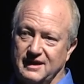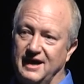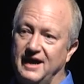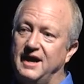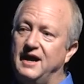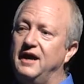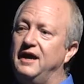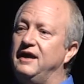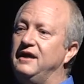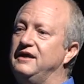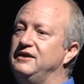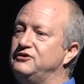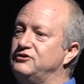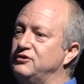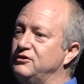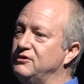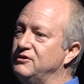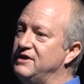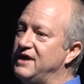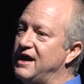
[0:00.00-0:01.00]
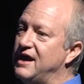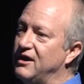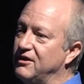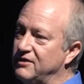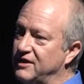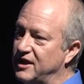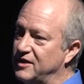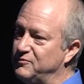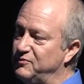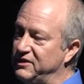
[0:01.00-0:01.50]
I, it turned
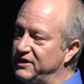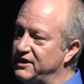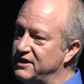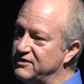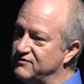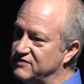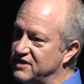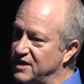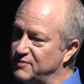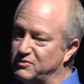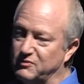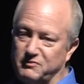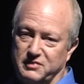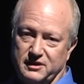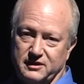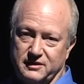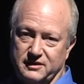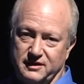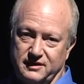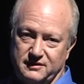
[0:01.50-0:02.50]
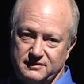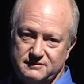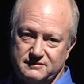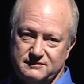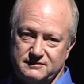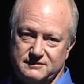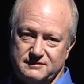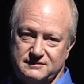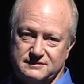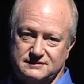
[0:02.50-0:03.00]
out, had plenty of capability.
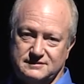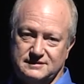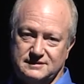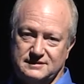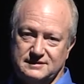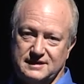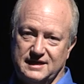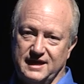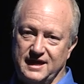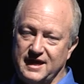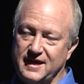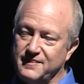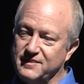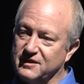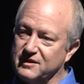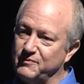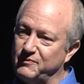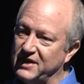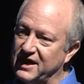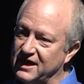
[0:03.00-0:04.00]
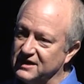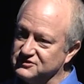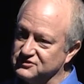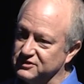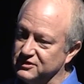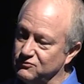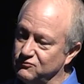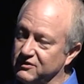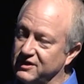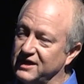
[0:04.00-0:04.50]
I had the
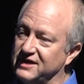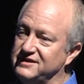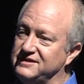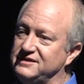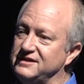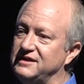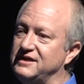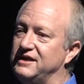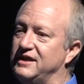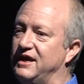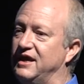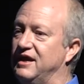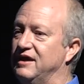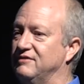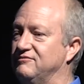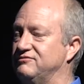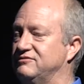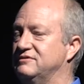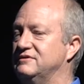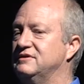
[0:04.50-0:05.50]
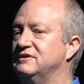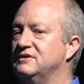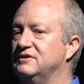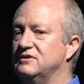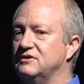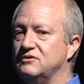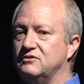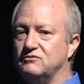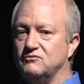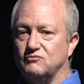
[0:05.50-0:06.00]
capacity. What I didn't have
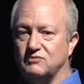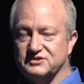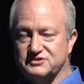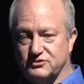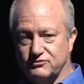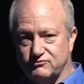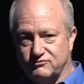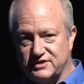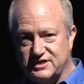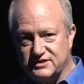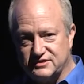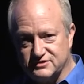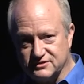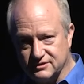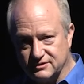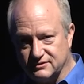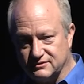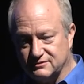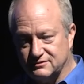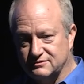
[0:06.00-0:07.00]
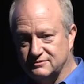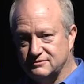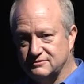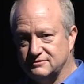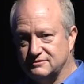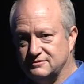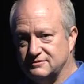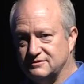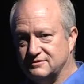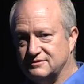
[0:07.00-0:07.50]
was a reason.
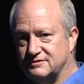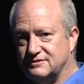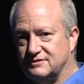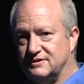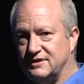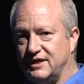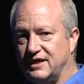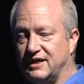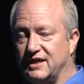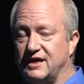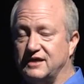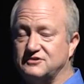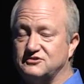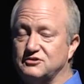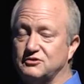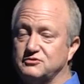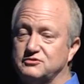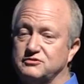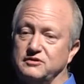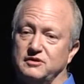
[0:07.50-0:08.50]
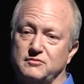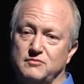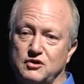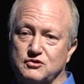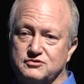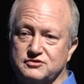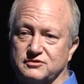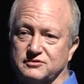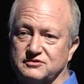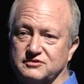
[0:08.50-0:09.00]
I lacked social and
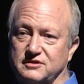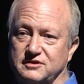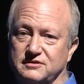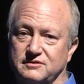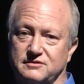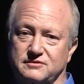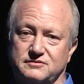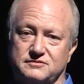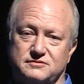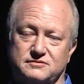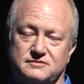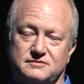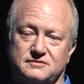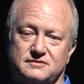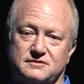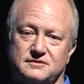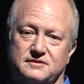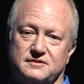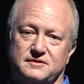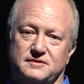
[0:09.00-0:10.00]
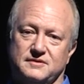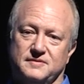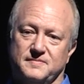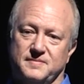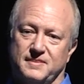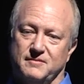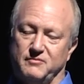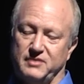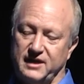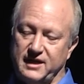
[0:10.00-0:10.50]
emotional skills.
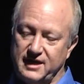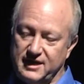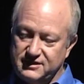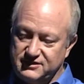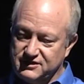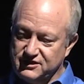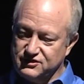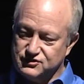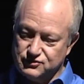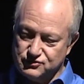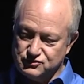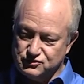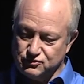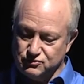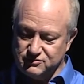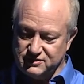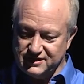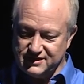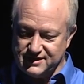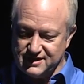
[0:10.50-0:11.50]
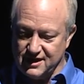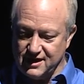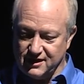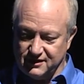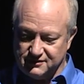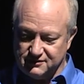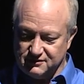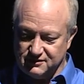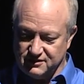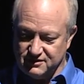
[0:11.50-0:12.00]
But I had teachers who did
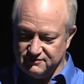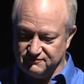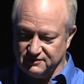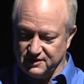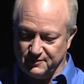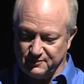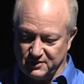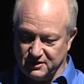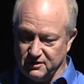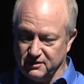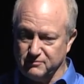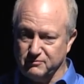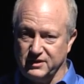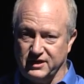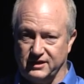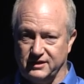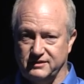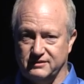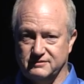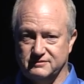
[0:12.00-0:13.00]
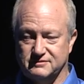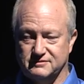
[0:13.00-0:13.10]
not give up on me.